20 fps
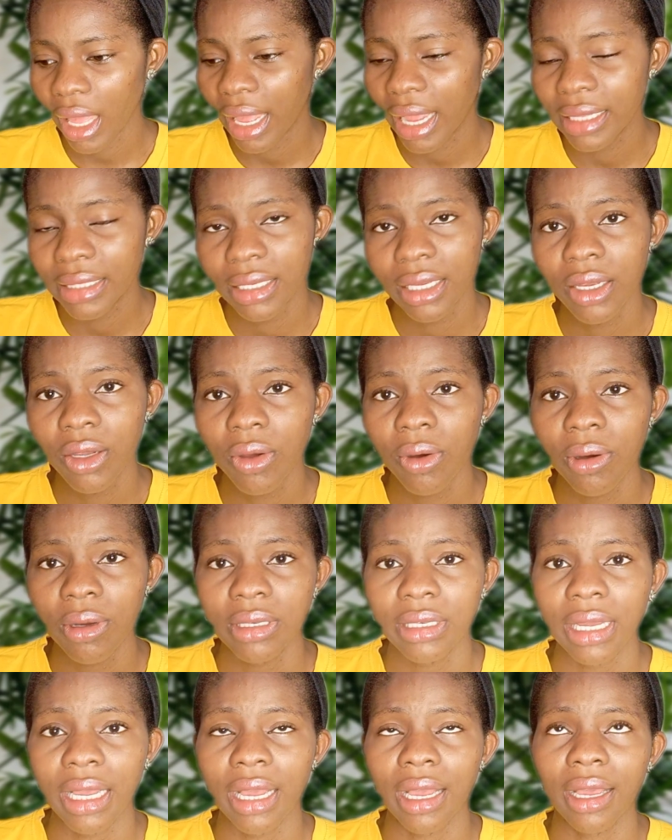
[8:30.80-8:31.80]
I thank
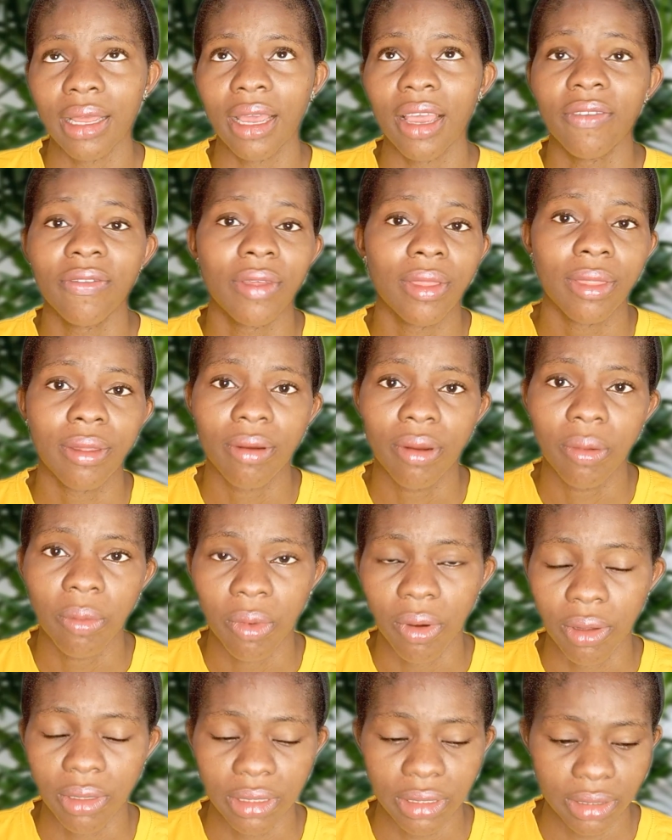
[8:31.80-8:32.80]
God, after 3
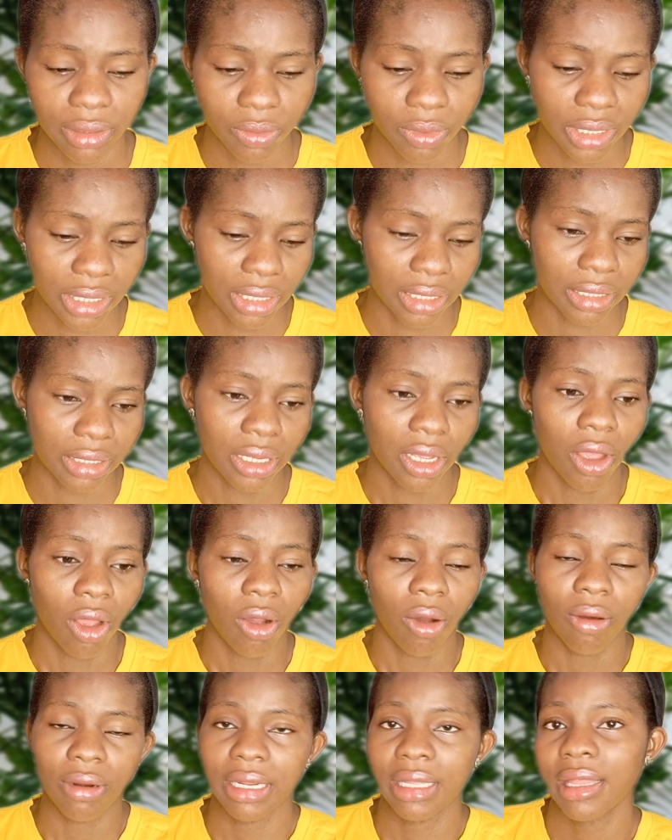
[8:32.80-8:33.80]
months, which is
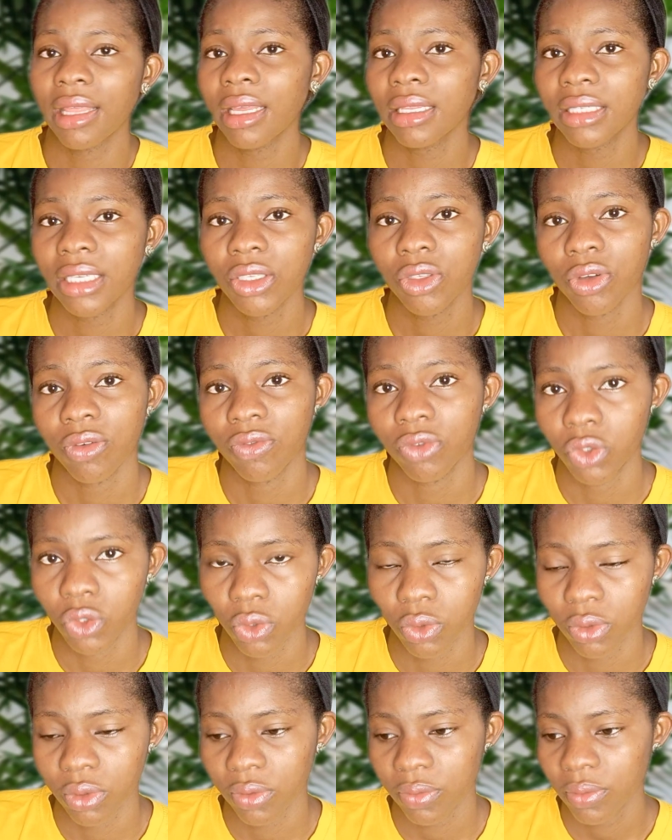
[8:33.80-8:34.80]
on the 30th of
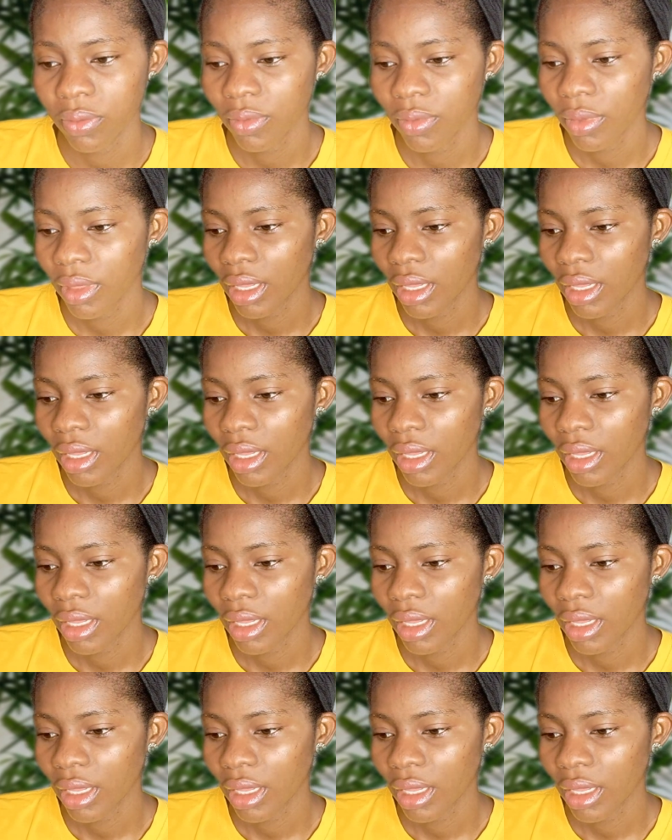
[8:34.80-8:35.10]
June,